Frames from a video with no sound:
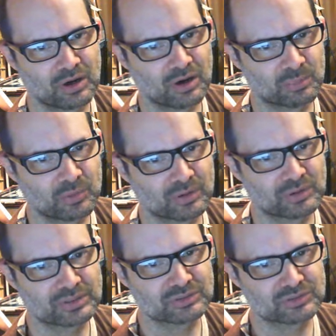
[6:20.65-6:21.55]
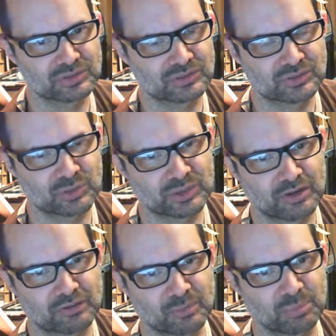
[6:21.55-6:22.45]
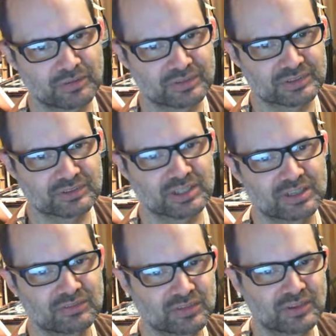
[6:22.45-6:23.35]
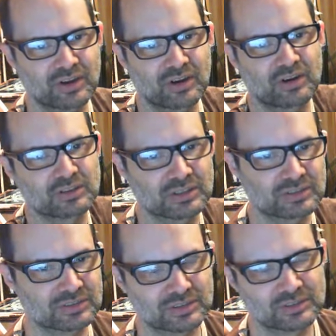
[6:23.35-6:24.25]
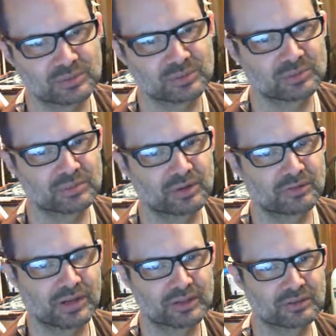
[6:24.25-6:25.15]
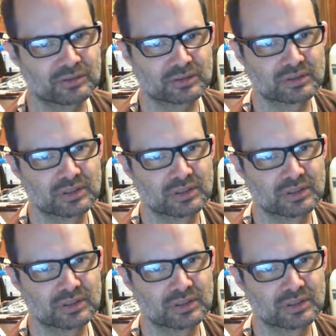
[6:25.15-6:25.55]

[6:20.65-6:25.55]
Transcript: are more interested in showing off a perfect sleeve than they are listening to a record.